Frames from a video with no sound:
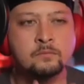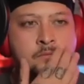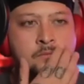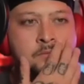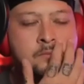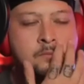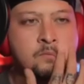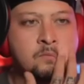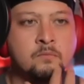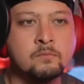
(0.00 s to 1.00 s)

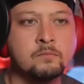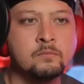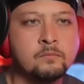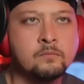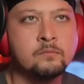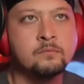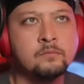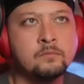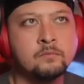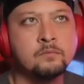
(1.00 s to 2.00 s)

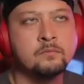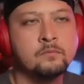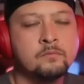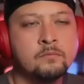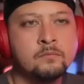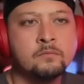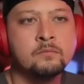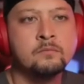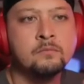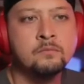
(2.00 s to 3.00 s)

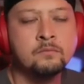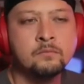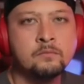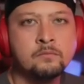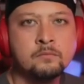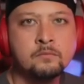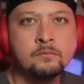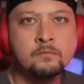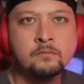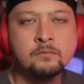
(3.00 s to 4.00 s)

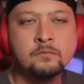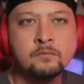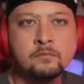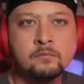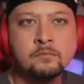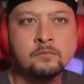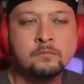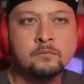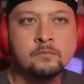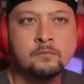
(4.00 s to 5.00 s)

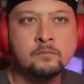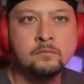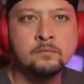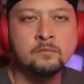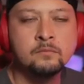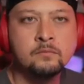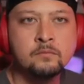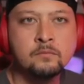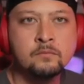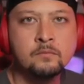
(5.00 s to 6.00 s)

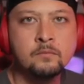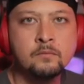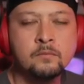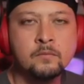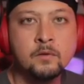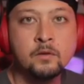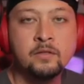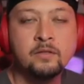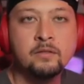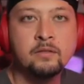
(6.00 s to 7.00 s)

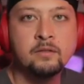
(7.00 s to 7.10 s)
[no speech]